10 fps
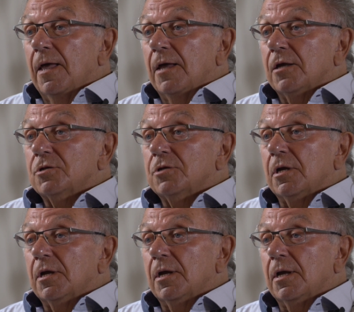And 7
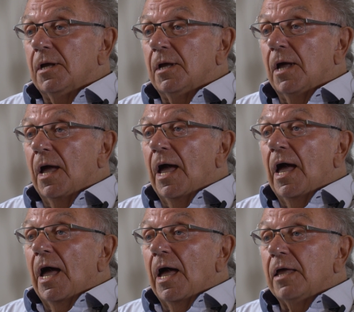days a week, I think.
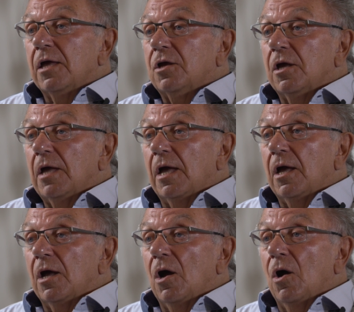And
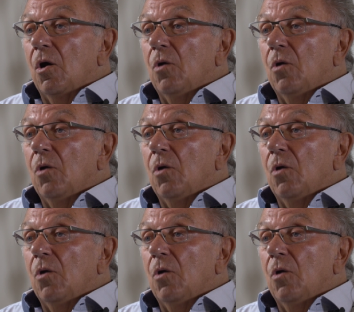afternoons.